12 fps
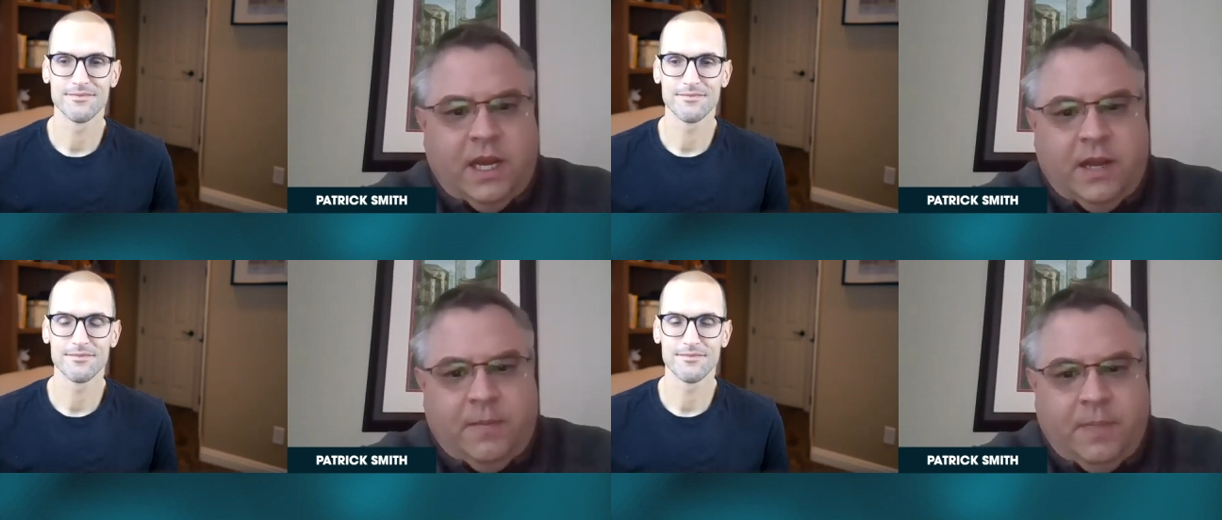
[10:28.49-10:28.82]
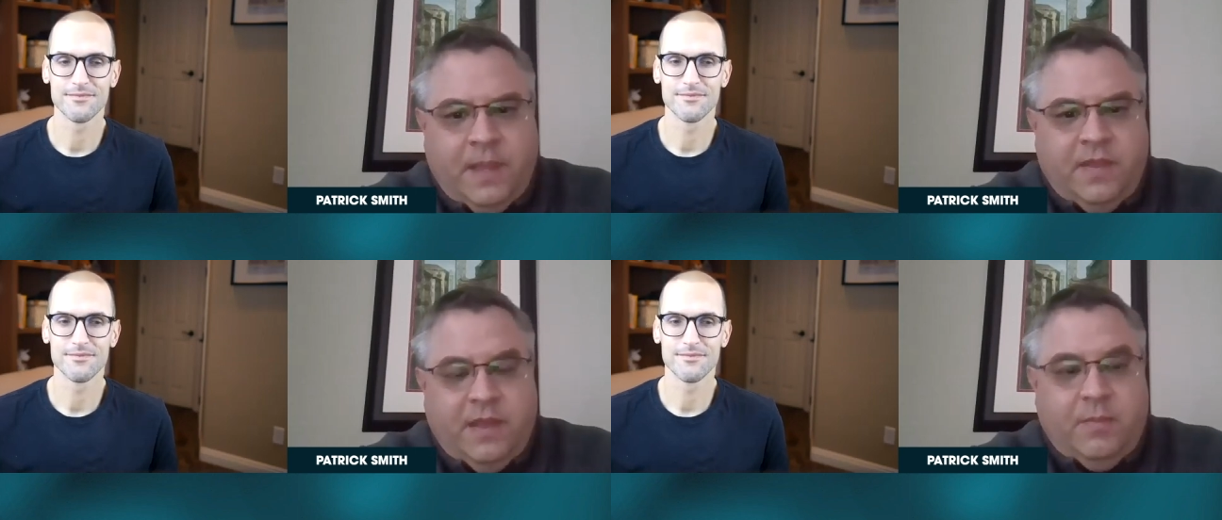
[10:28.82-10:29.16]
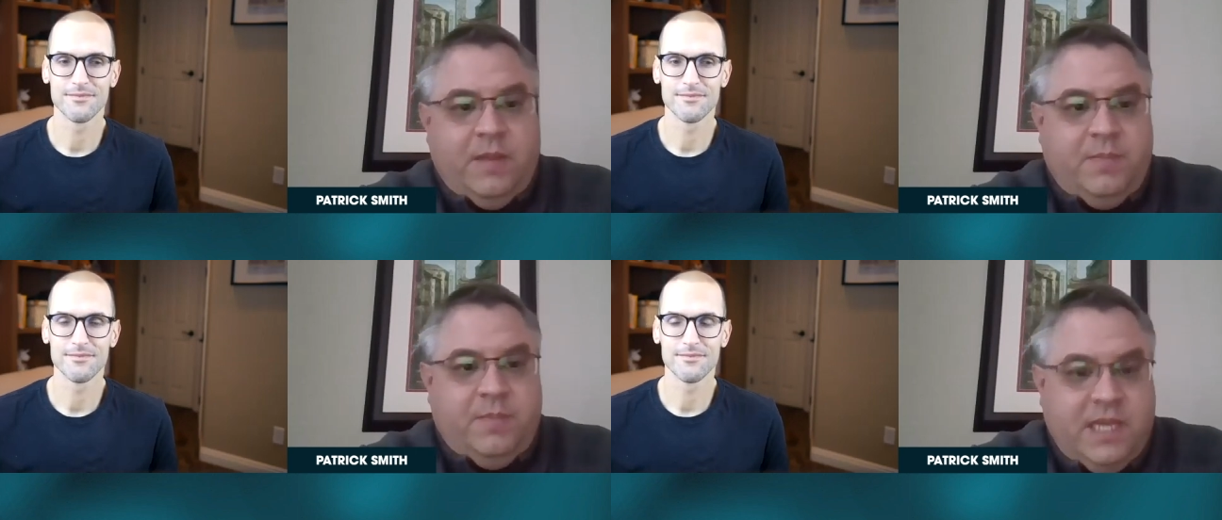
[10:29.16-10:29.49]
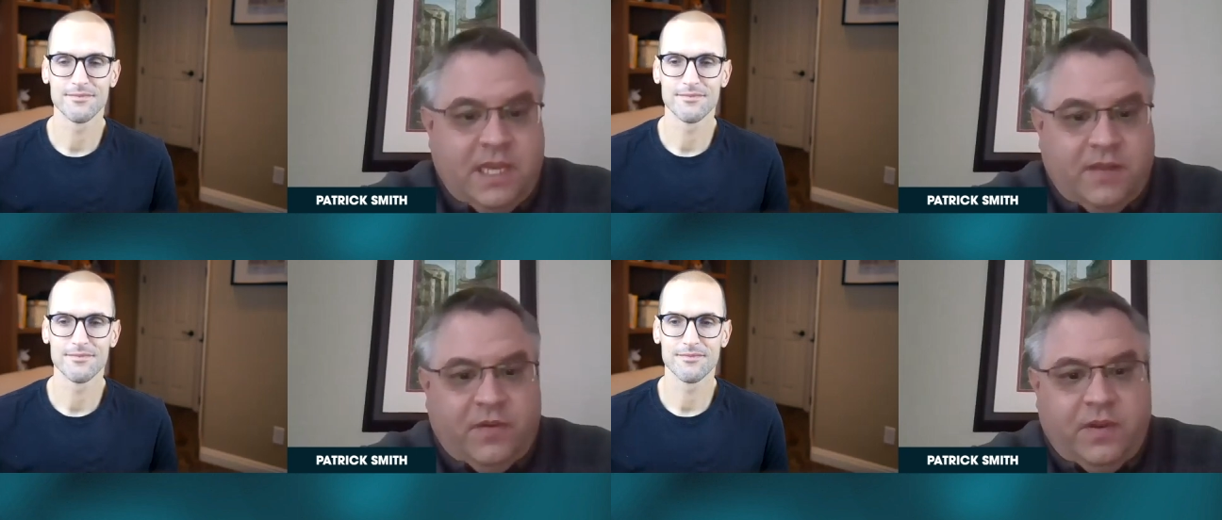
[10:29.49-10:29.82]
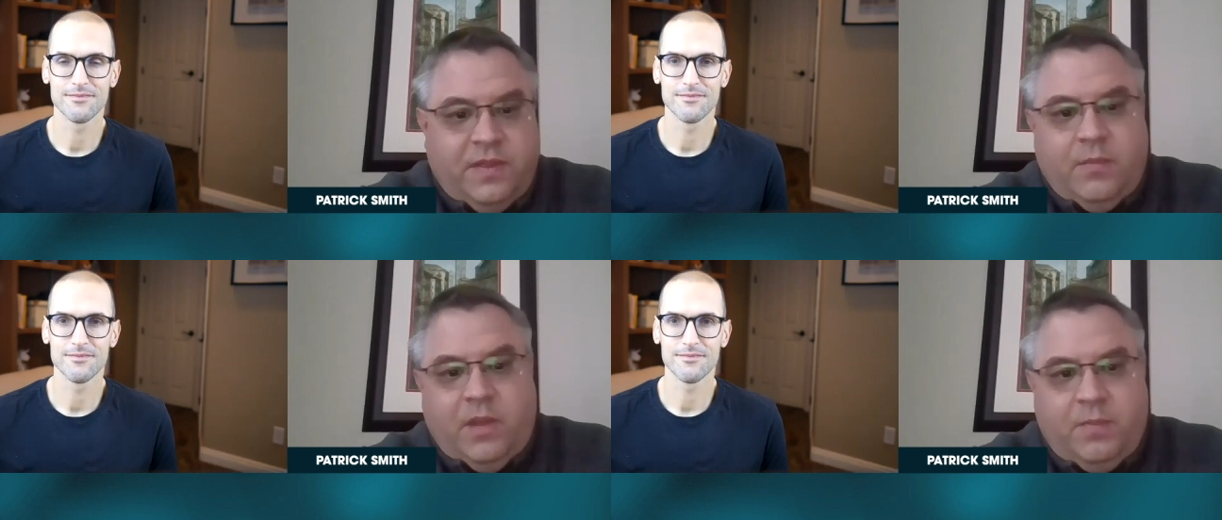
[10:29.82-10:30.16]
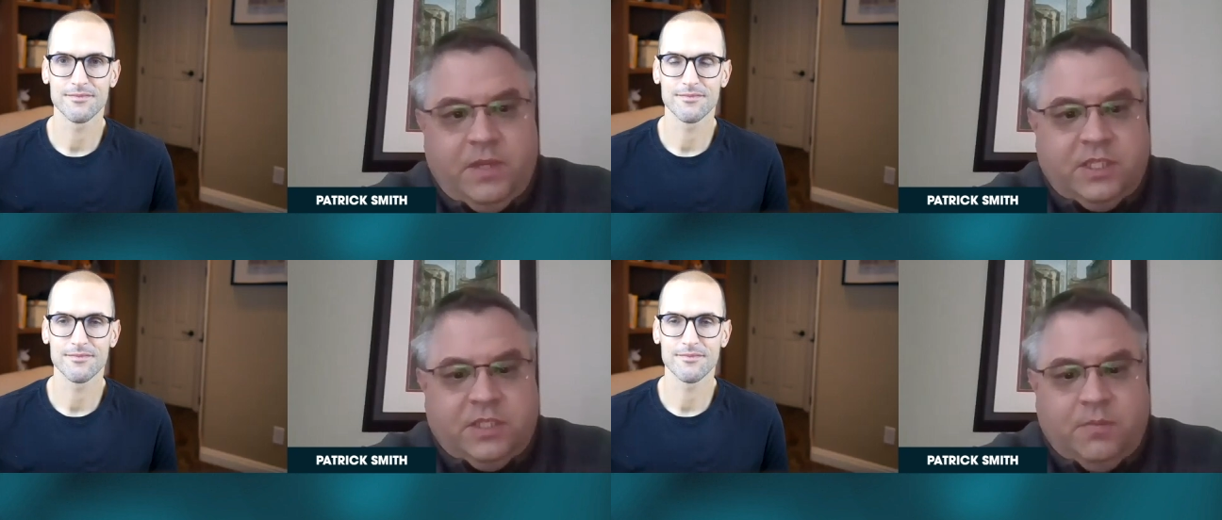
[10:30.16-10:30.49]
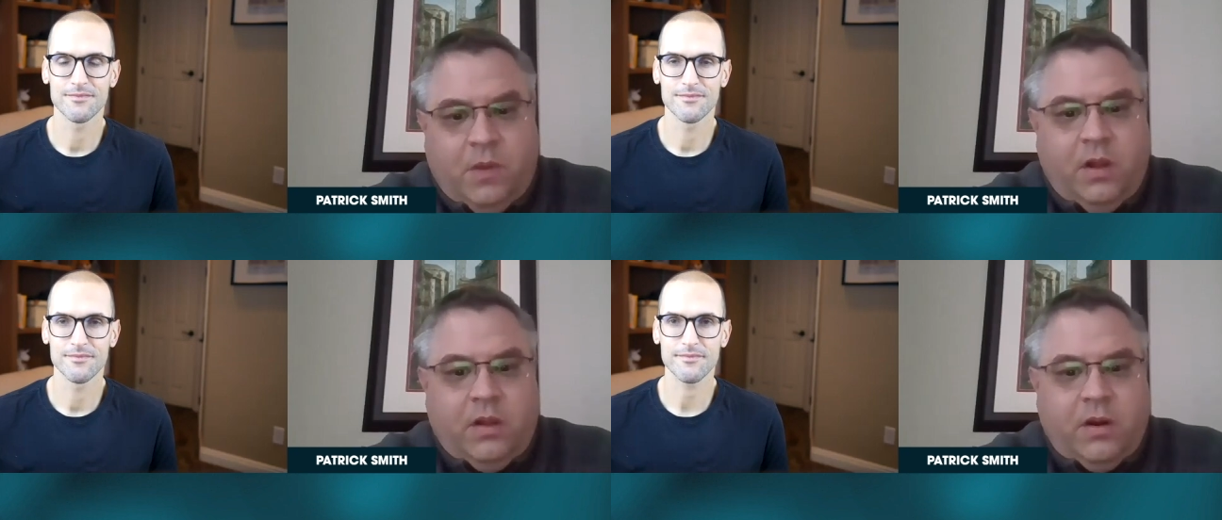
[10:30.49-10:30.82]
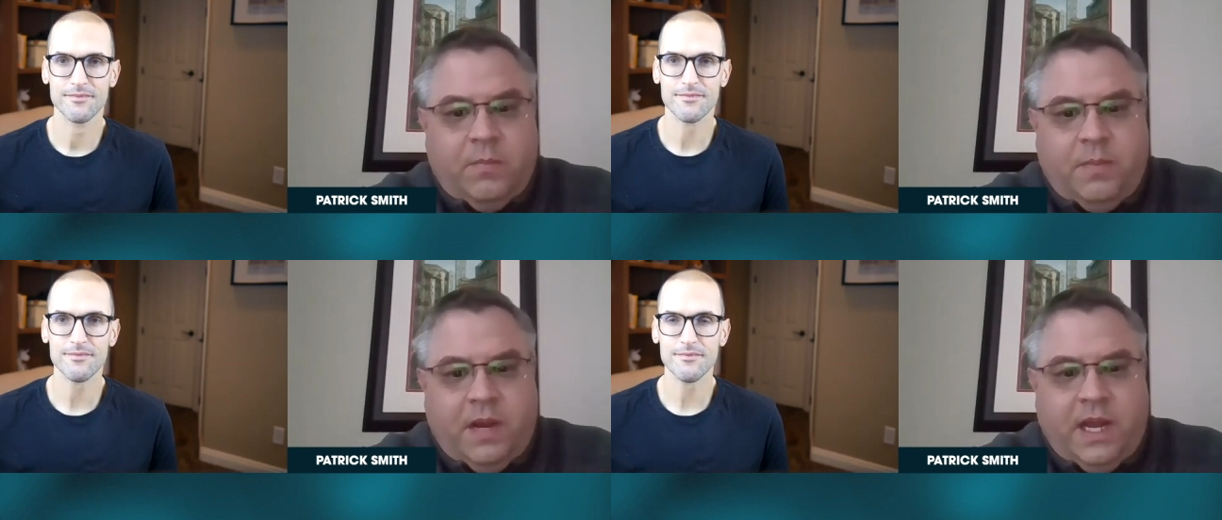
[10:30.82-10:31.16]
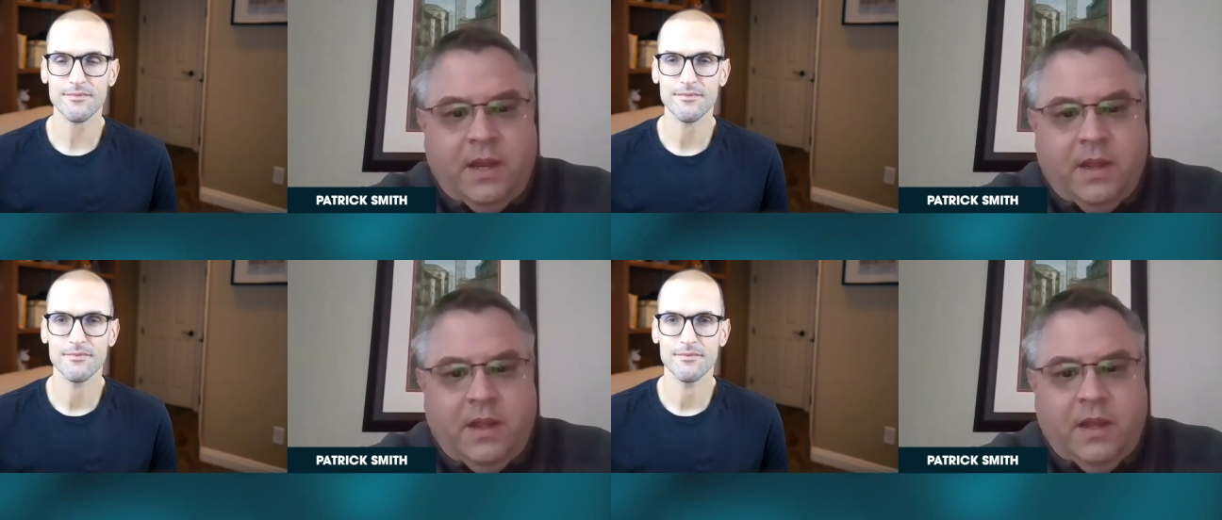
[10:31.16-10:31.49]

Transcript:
Speaker 1: Um, they might be different, they might be smaller, but